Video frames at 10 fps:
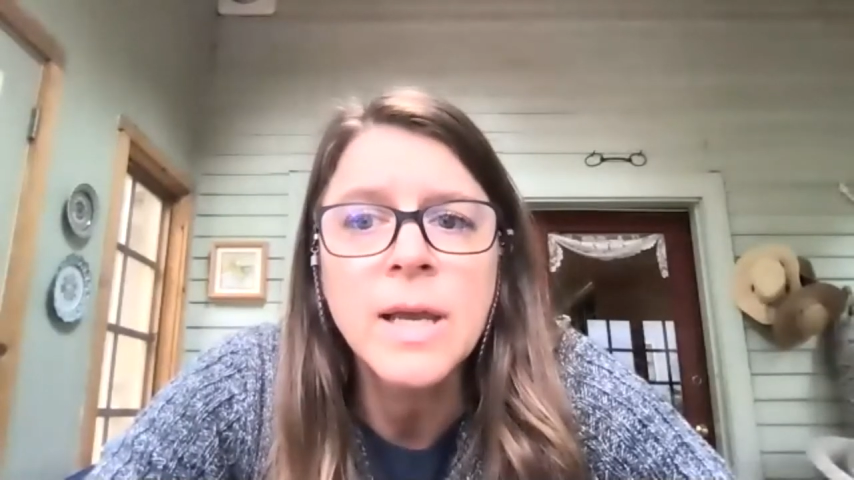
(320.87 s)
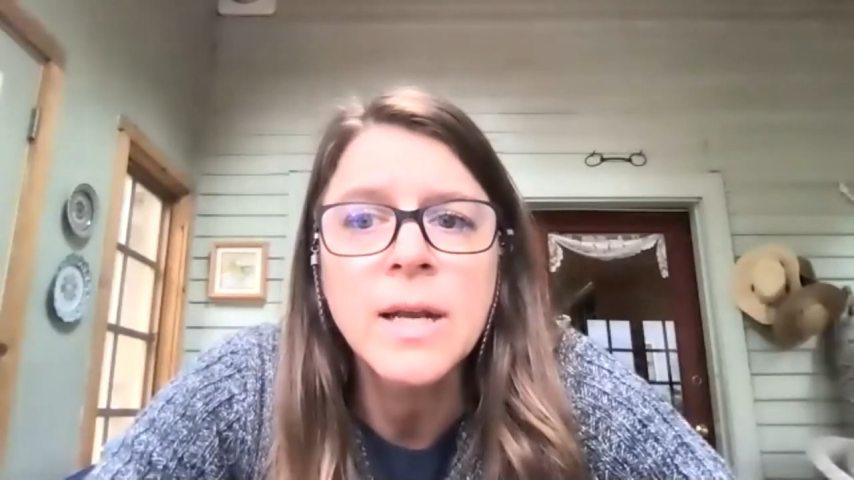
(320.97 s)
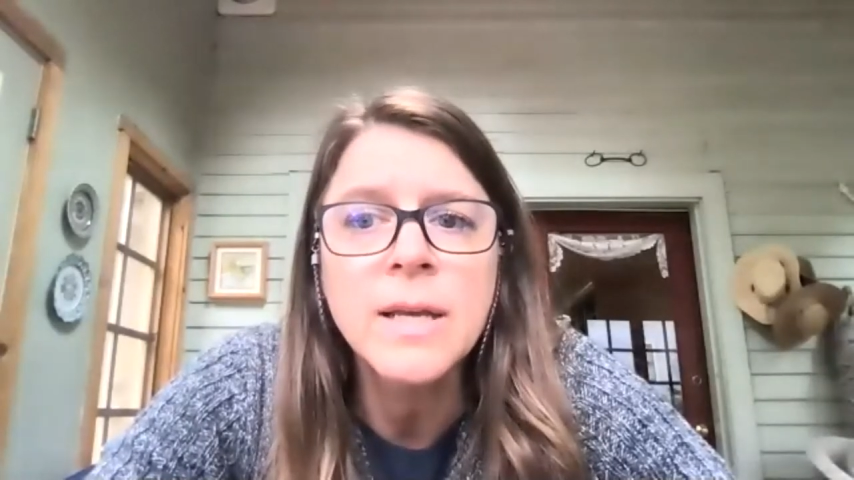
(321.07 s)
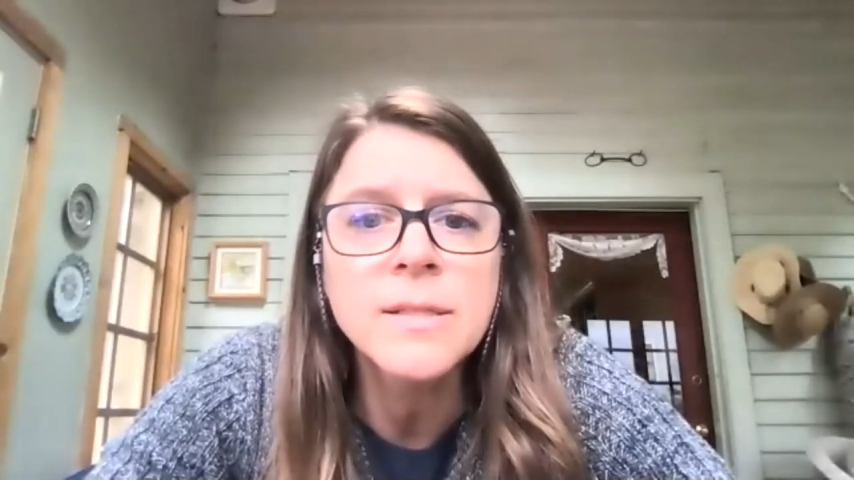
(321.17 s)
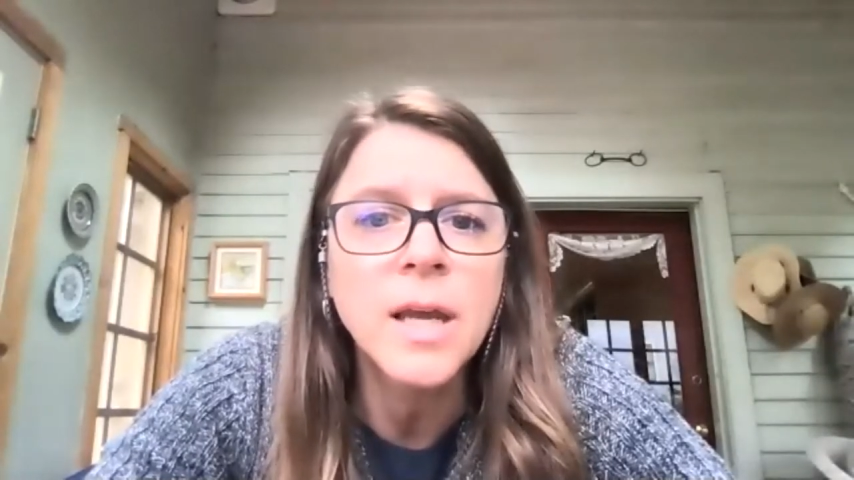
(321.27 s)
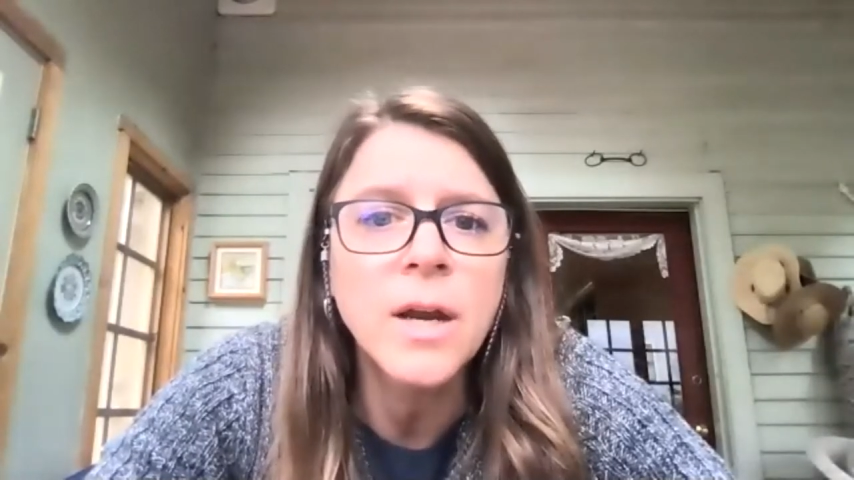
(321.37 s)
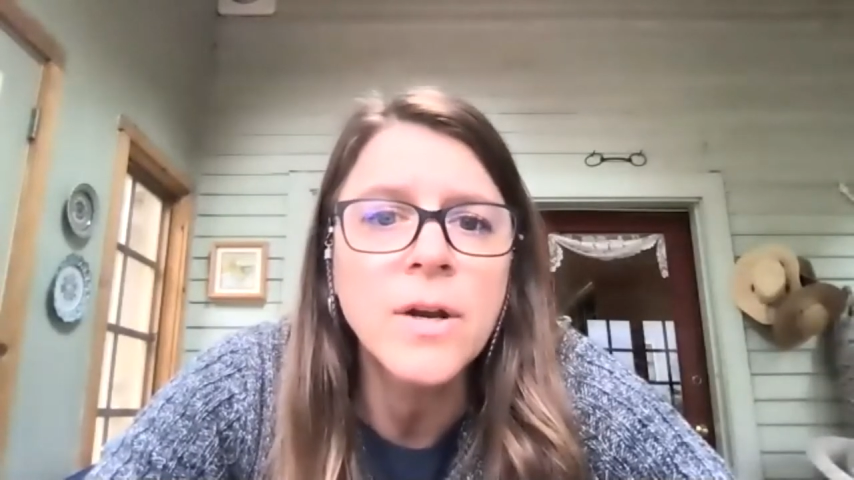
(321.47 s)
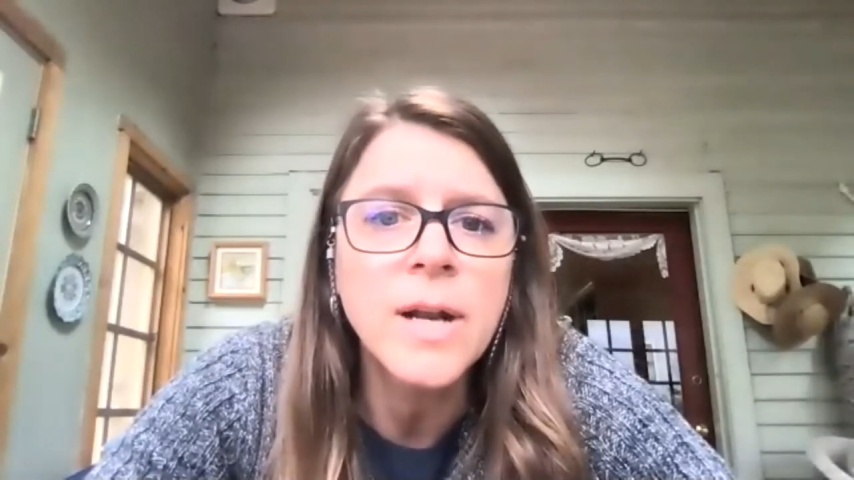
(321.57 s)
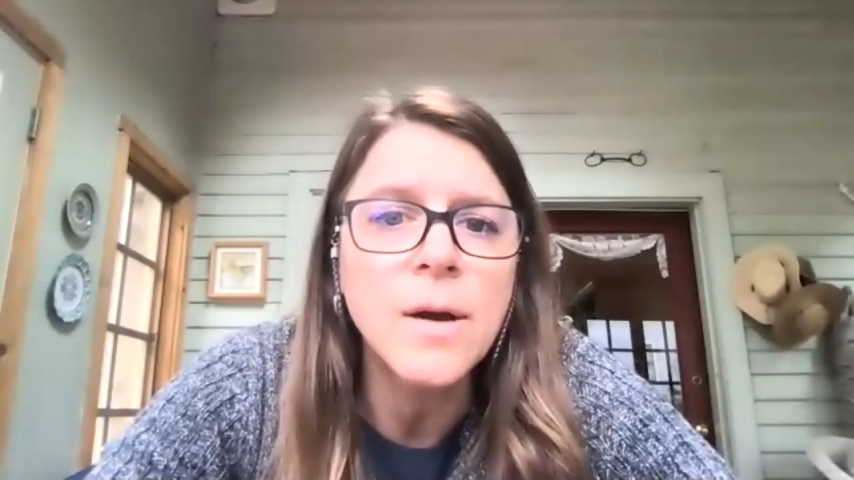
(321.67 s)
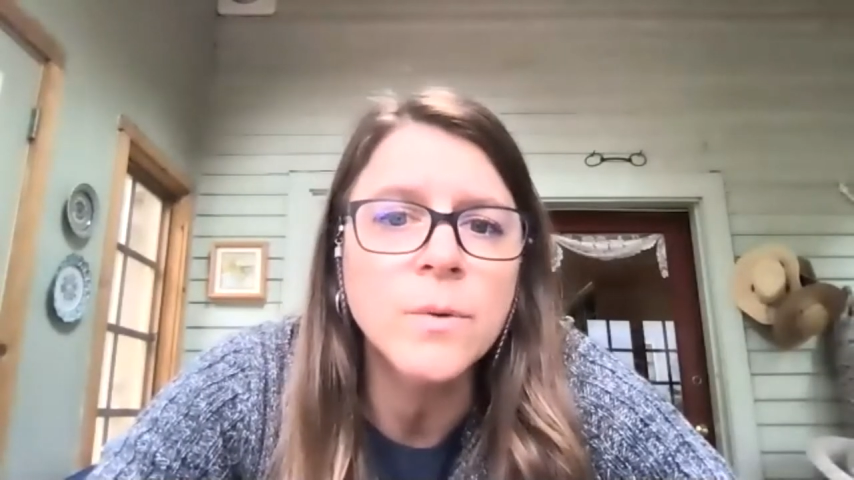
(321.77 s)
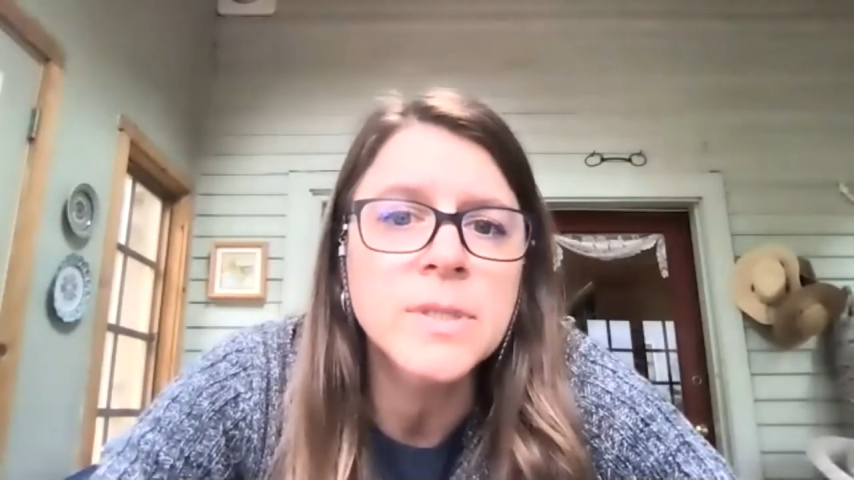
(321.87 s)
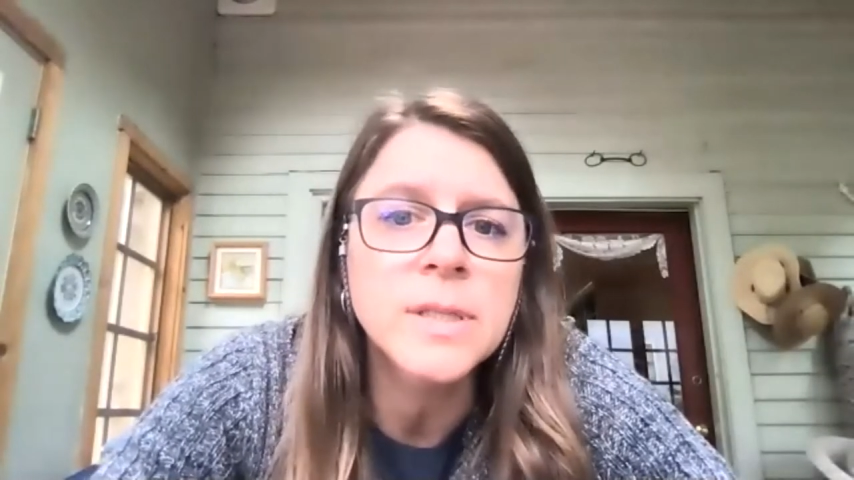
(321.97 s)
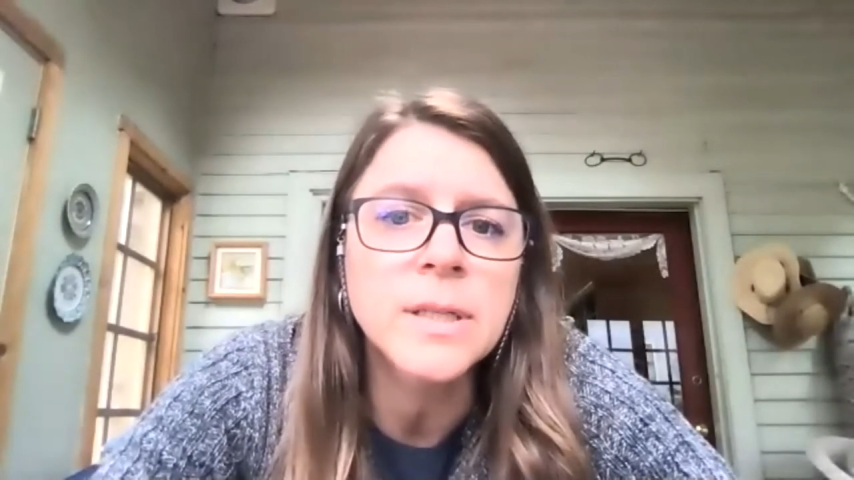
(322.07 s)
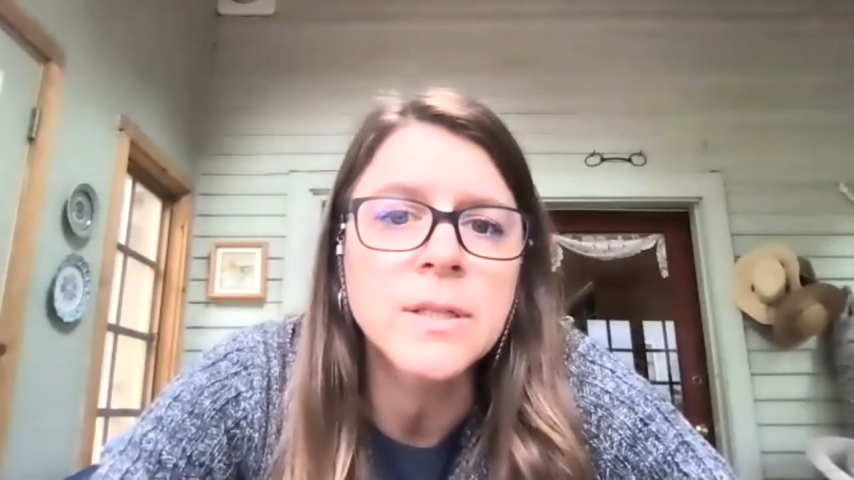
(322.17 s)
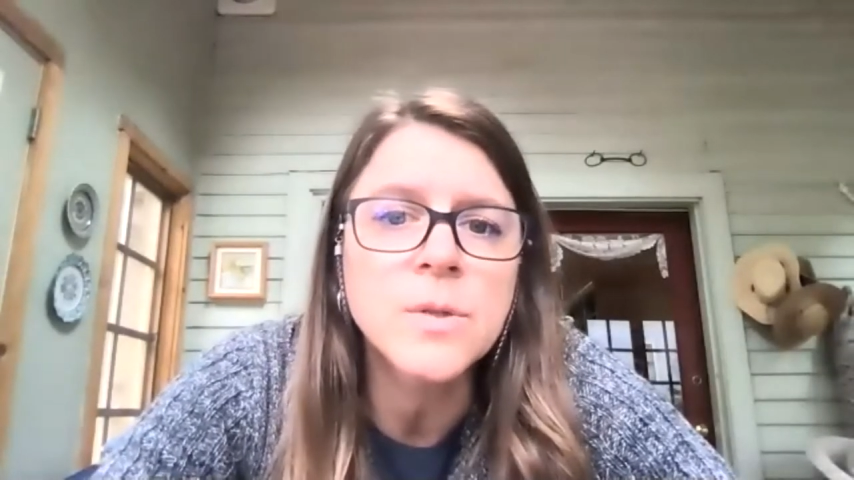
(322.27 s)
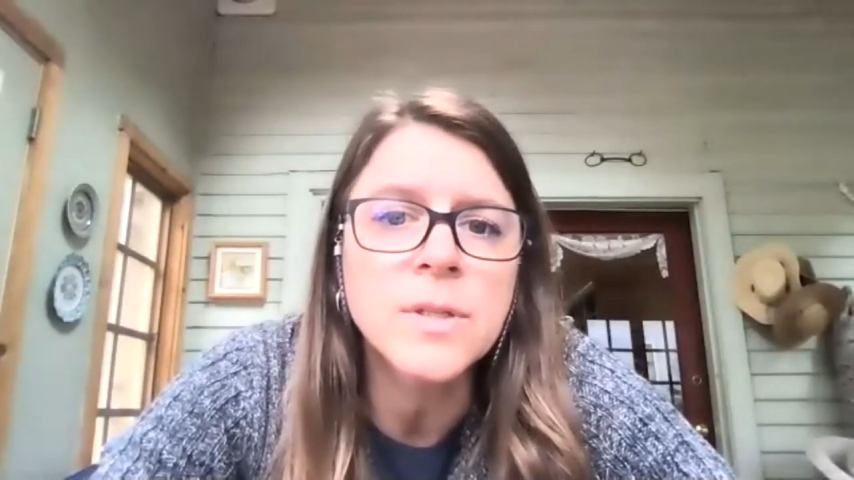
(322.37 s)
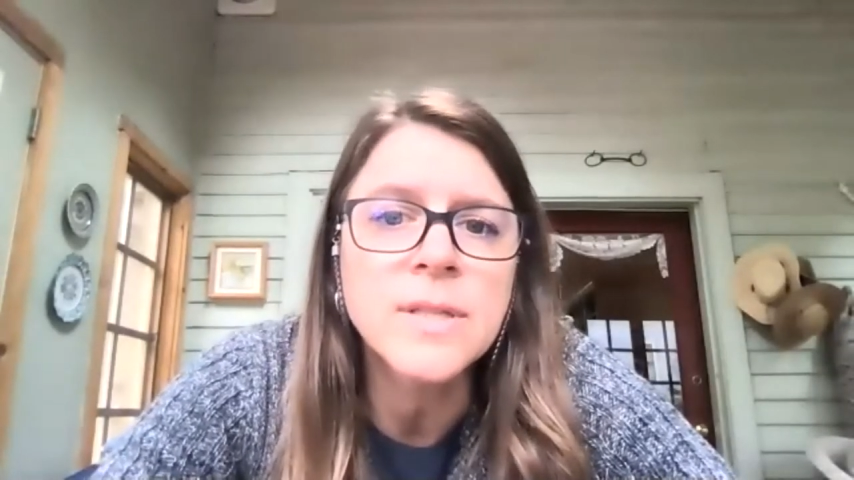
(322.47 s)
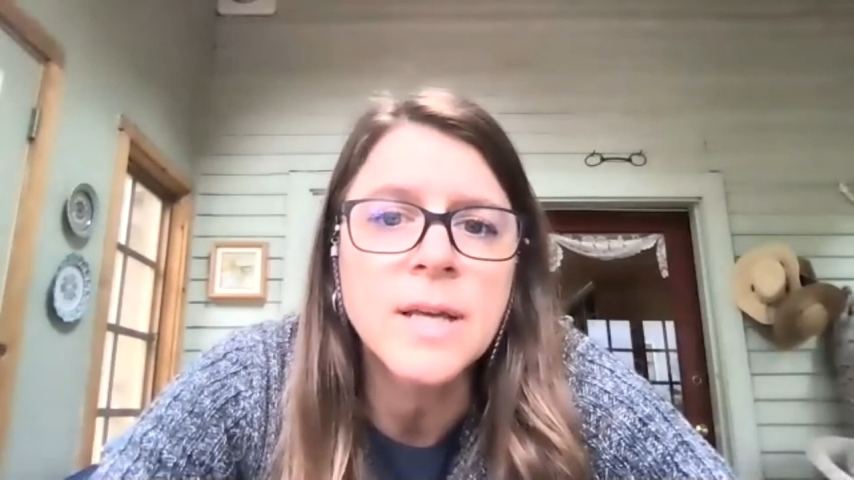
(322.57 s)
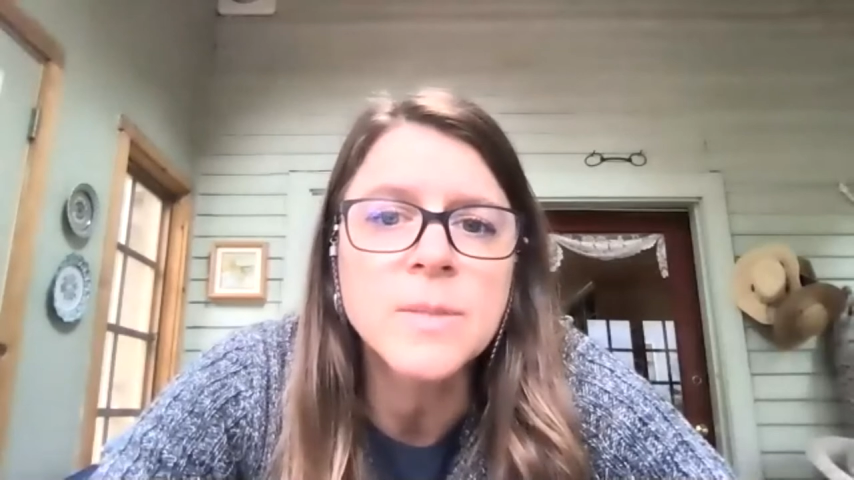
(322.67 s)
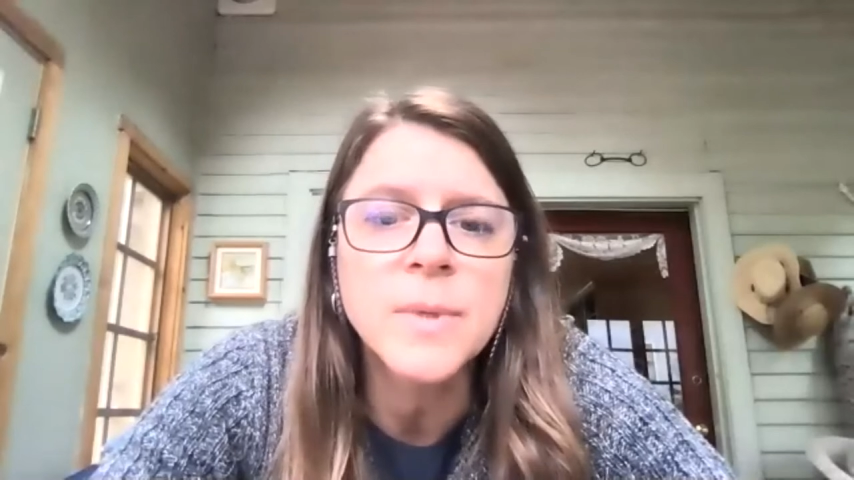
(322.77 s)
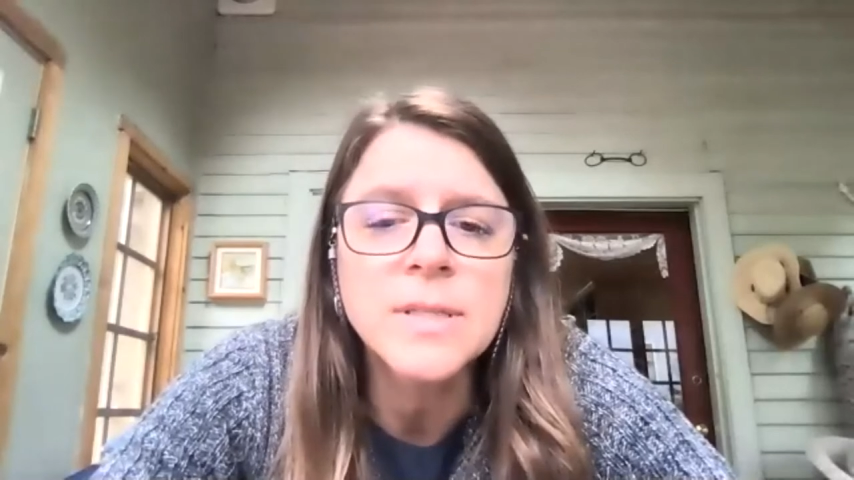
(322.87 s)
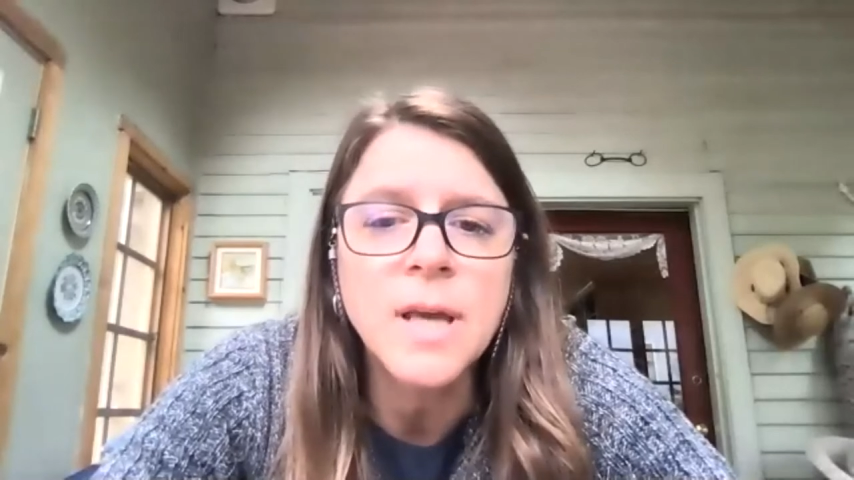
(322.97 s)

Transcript: and has carried out resilience assessments